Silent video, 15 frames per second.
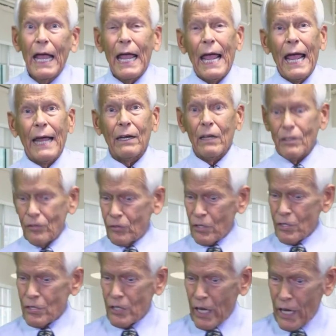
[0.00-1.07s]
And let's
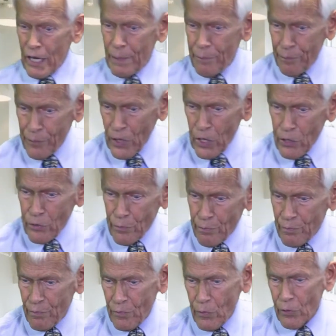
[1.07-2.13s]
just say
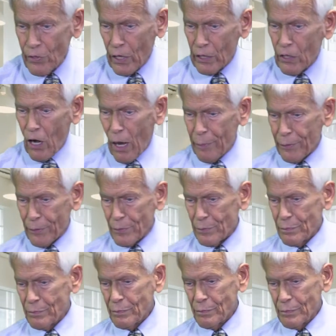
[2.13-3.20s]
you're selling copiers.
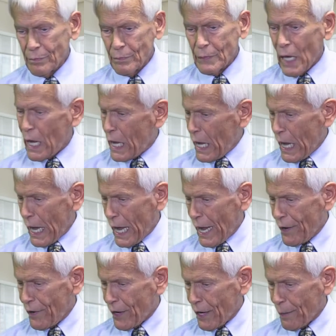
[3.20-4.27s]

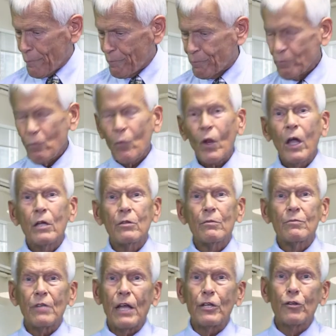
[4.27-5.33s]
And
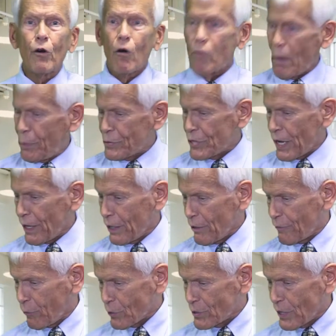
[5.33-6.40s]
say you're a
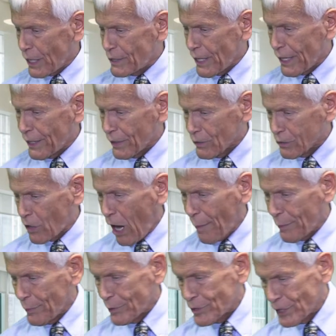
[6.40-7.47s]
representative for Centennial
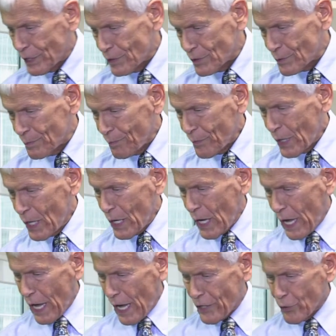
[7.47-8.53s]
Copy Machines.
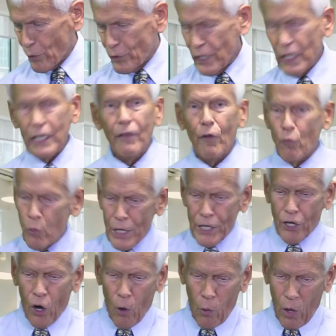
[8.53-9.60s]
And you're dealing in the
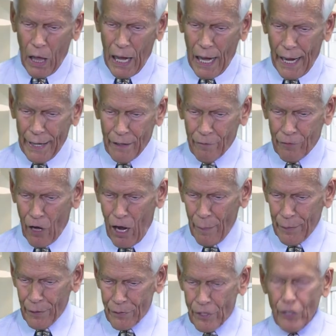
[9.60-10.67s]
Ricoh line of
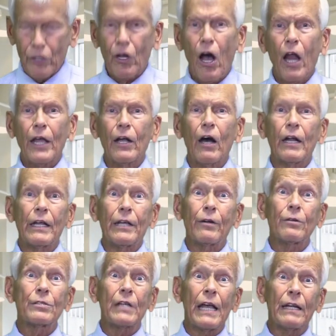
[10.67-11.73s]
copiers. And you're calling on
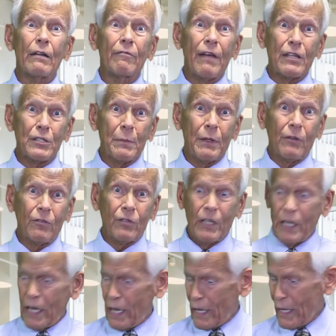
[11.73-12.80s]
Interstate Investments
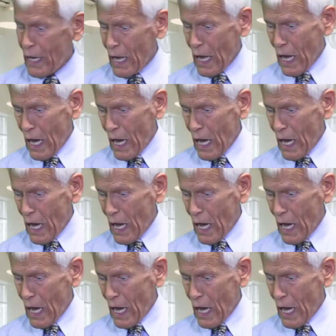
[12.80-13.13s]
today.